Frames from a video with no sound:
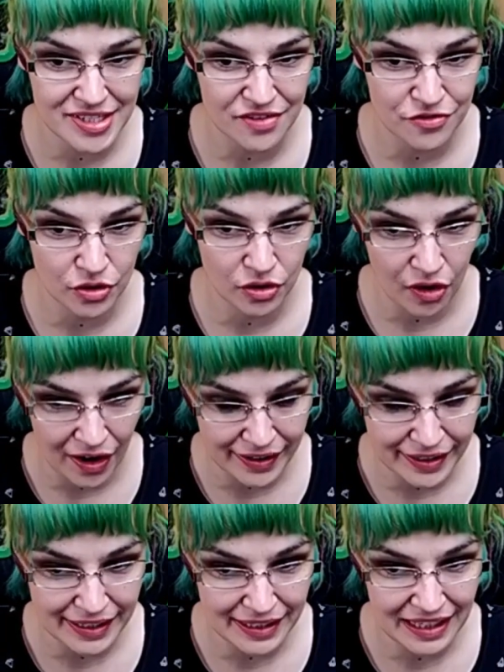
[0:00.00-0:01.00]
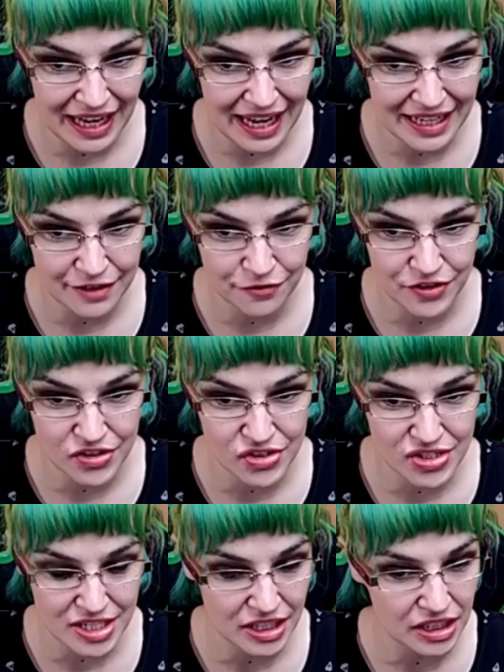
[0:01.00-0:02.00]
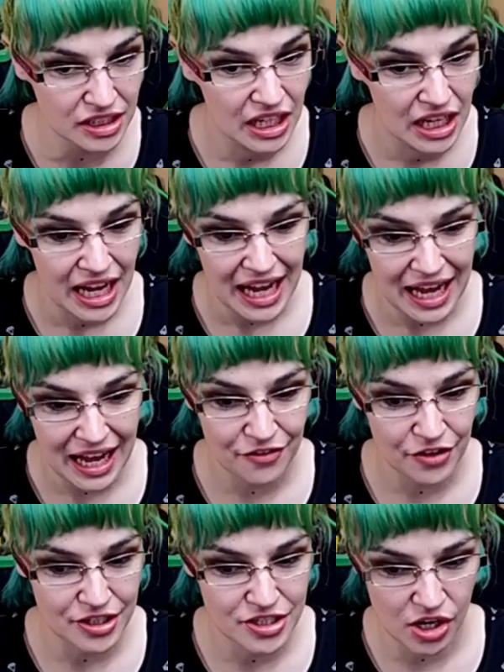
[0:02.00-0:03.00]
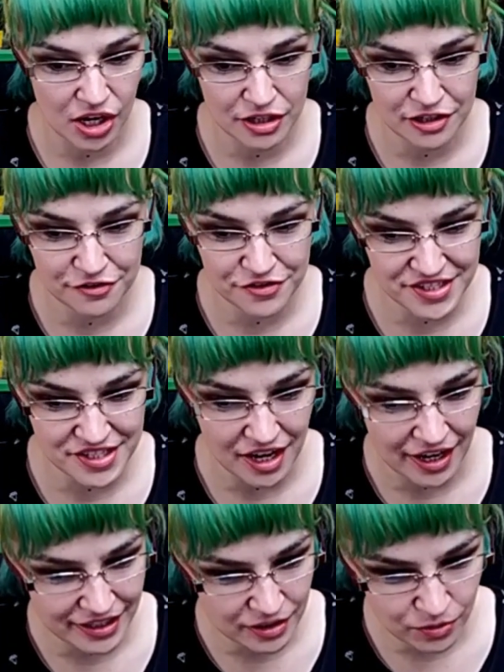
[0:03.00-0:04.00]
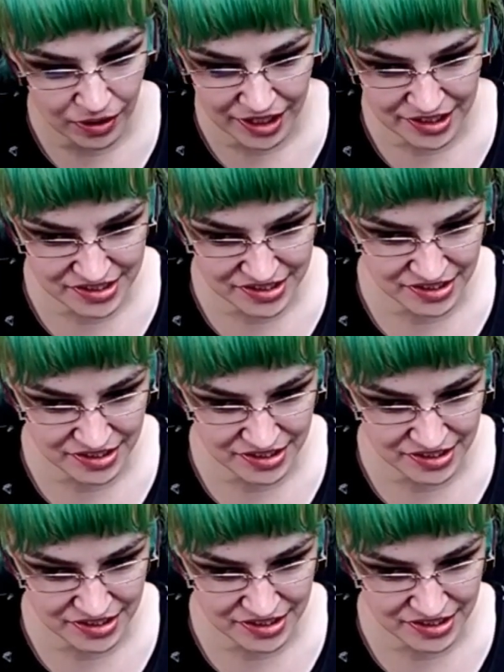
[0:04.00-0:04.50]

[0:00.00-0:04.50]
if you log in and if you still have a ton of side quests,